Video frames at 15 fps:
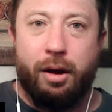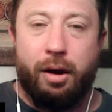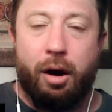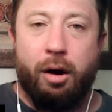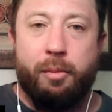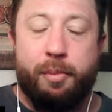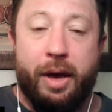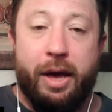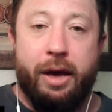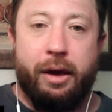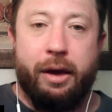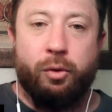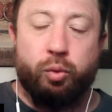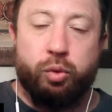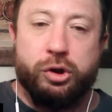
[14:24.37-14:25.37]
on
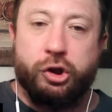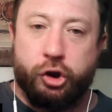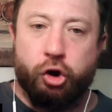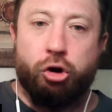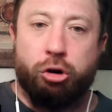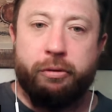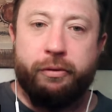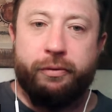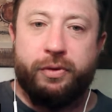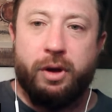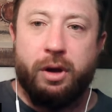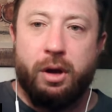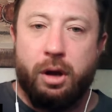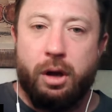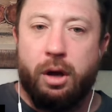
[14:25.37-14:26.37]
being reserved
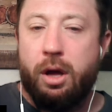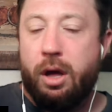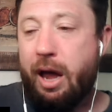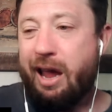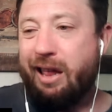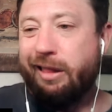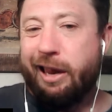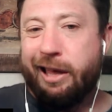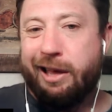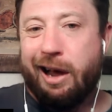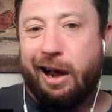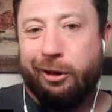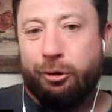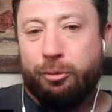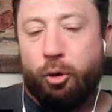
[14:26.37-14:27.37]
and letting
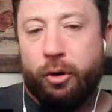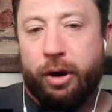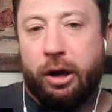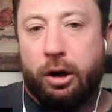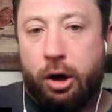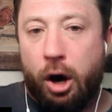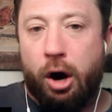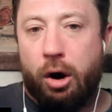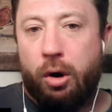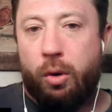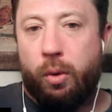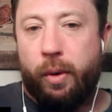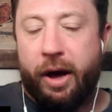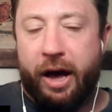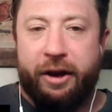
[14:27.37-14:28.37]
Kyler Murray
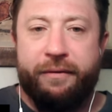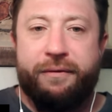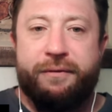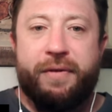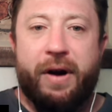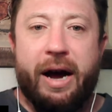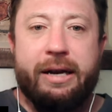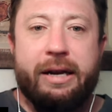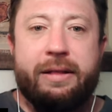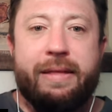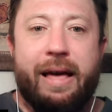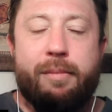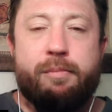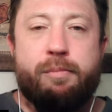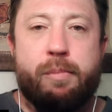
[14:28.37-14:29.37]
go and finding
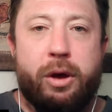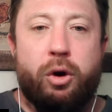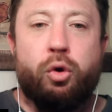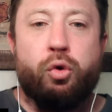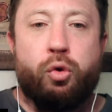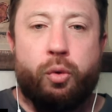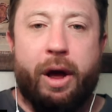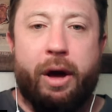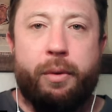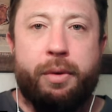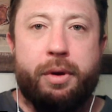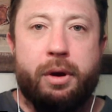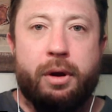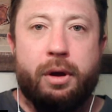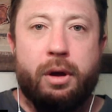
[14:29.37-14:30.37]
that middle ground,
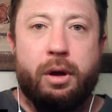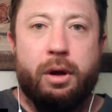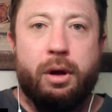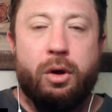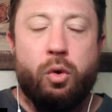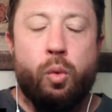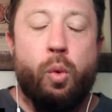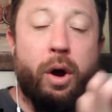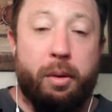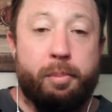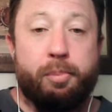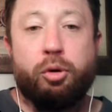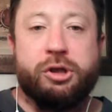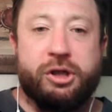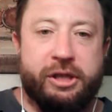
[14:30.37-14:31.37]
what
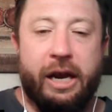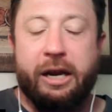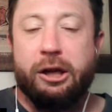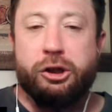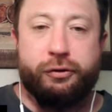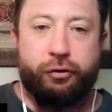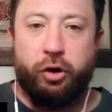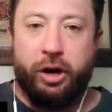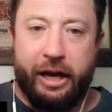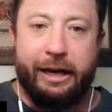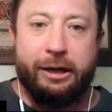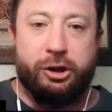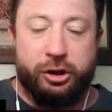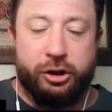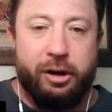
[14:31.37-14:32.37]
percentage for
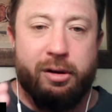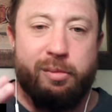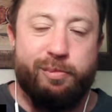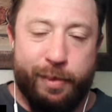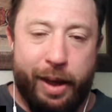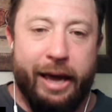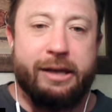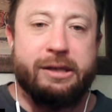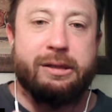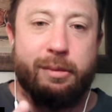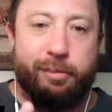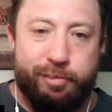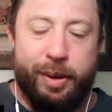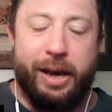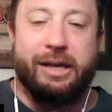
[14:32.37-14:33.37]
each makes the
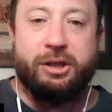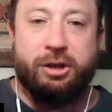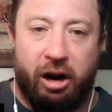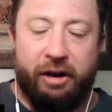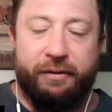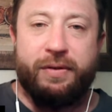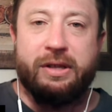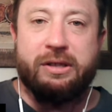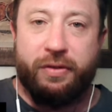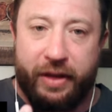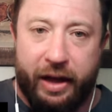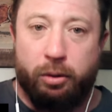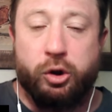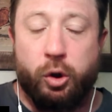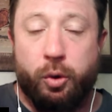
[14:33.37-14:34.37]
best offense that the
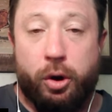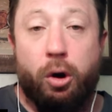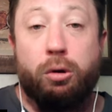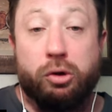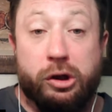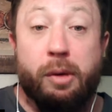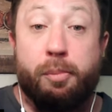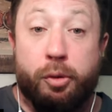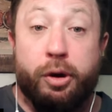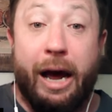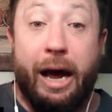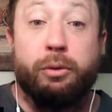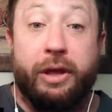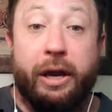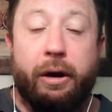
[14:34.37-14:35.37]
Arizona Cardinals can put
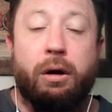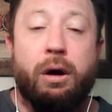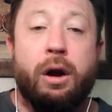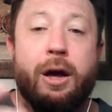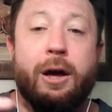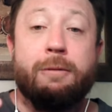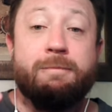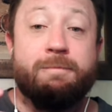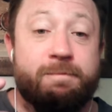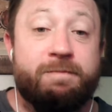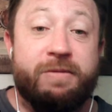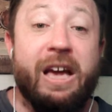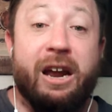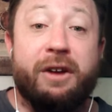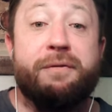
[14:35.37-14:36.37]
out there.
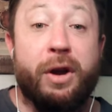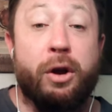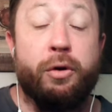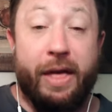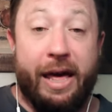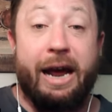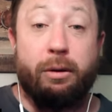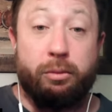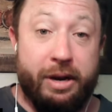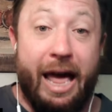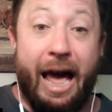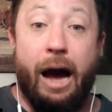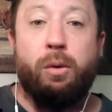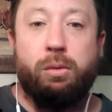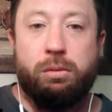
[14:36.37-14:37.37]
They got to figure that out now.